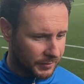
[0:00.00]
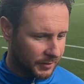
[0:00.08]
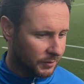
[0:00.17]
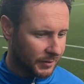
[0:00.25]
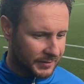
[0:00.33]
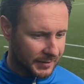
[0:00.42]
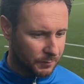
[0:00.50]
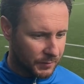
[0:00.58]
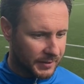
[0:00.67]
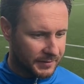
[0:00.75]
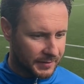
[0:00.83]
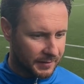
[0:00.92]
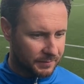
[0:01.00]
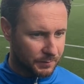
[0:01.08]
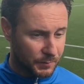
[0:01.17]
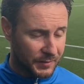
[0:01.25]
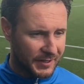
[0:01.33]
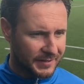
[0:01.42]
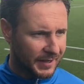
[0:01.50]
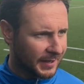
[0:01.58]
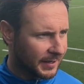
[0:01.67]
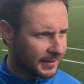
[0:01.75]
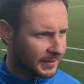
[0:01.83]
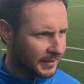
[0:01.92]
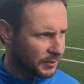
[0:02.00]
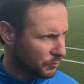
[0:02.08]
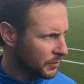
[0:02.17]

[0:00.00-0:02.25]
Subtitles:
you know, I think we need to highlight that